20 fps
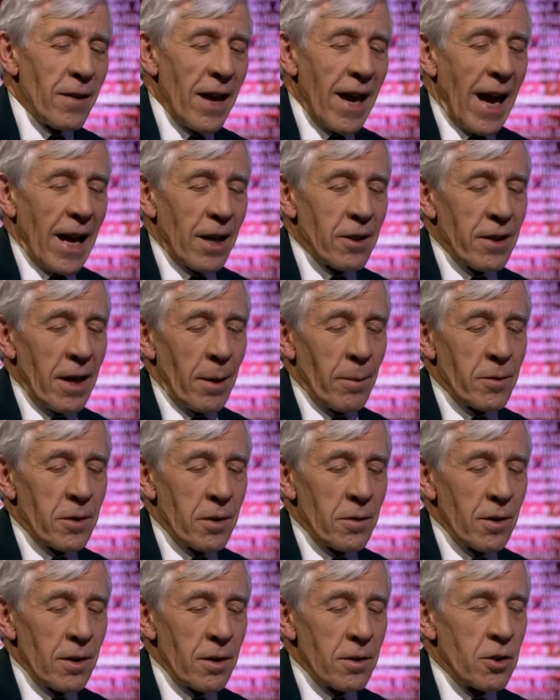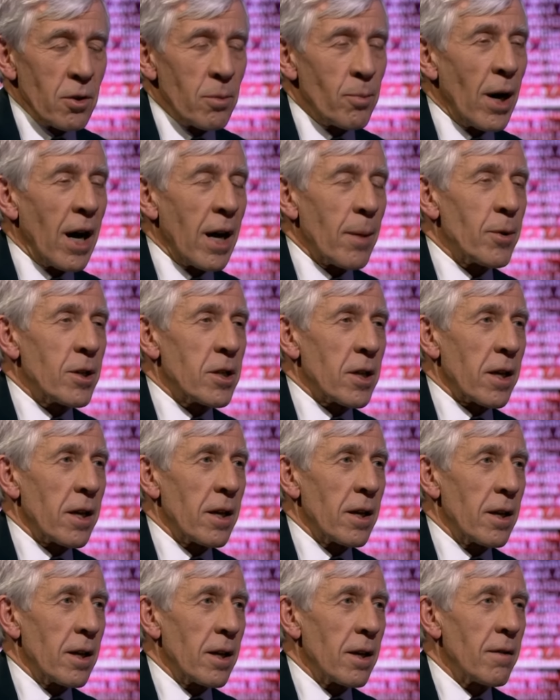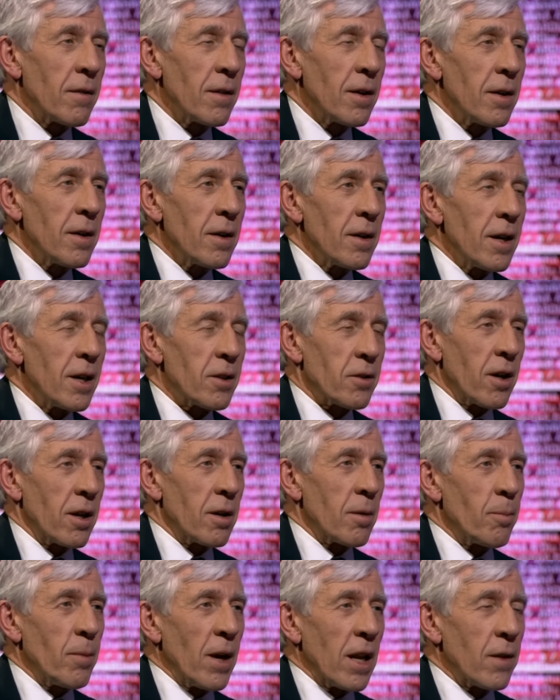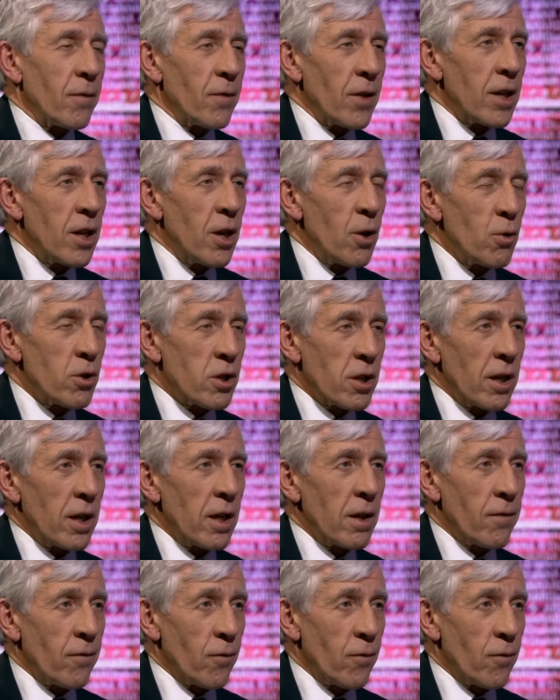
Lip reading: they accept that Dubai particularly is going to benefit hugely